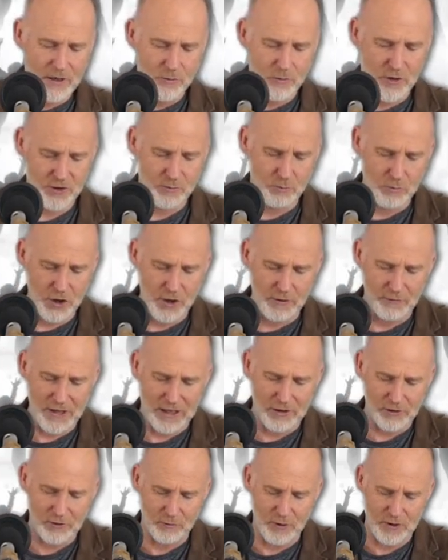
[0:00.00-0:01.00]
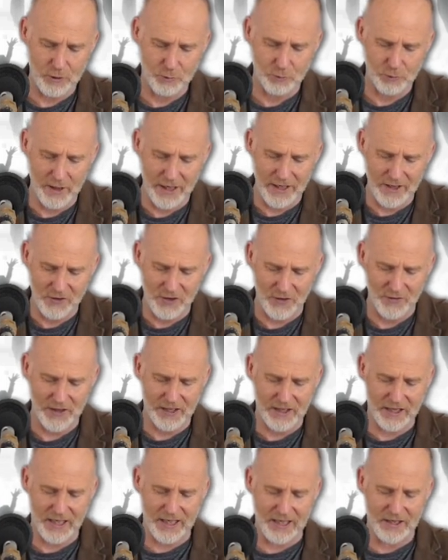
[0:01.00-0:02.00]
was moved out of its place, and
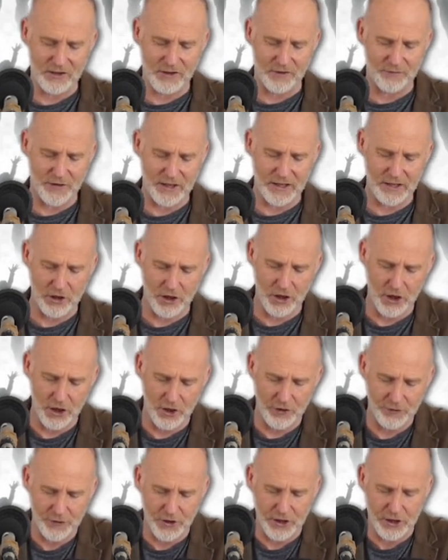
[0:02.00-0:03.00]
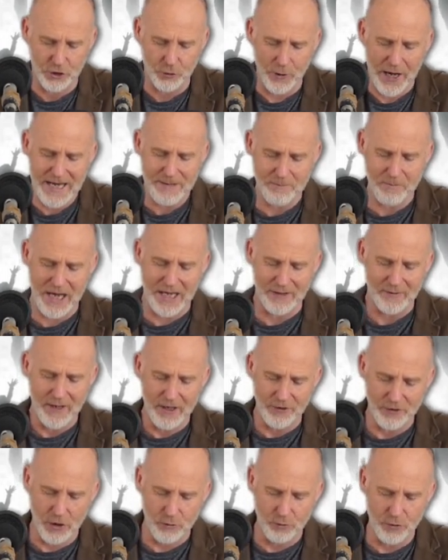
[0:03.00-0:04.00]
the kings of the earth, the great men,
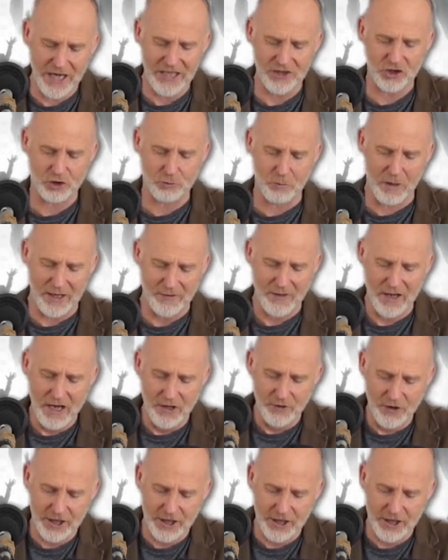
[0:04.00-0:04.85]
the rich men,